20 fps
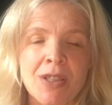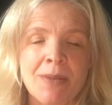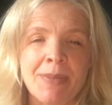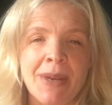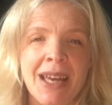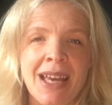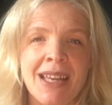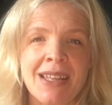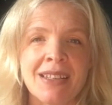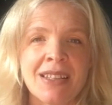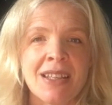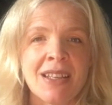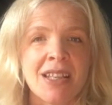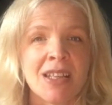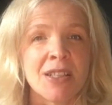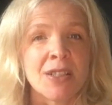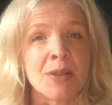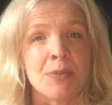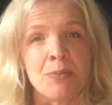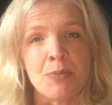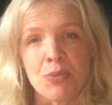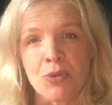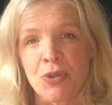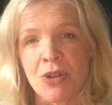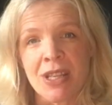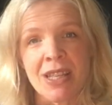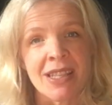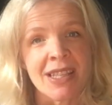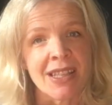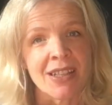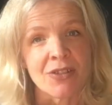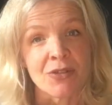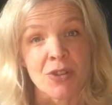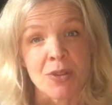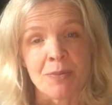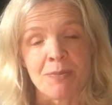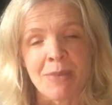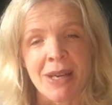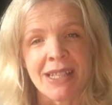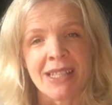bed, some breathing or
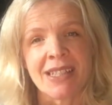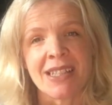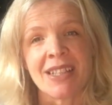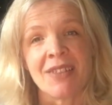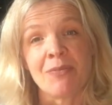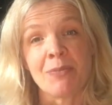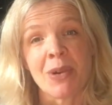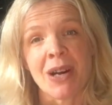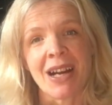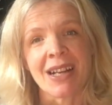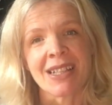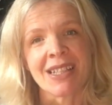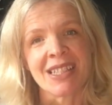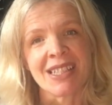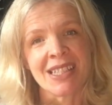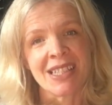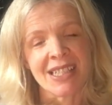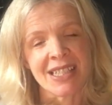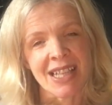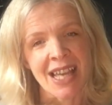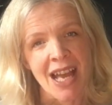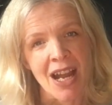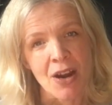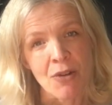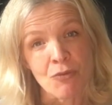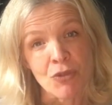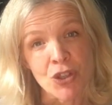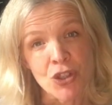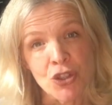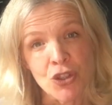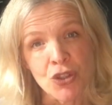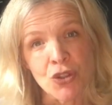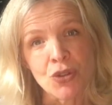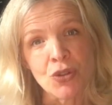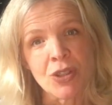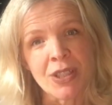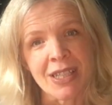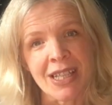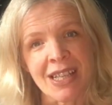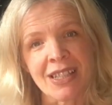some meditative practices to help
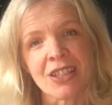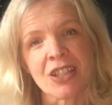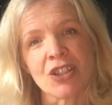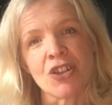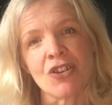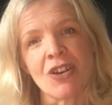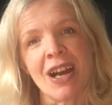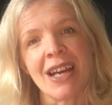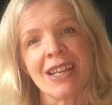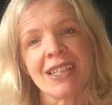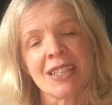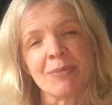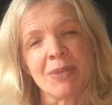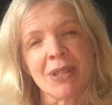reduce that stress,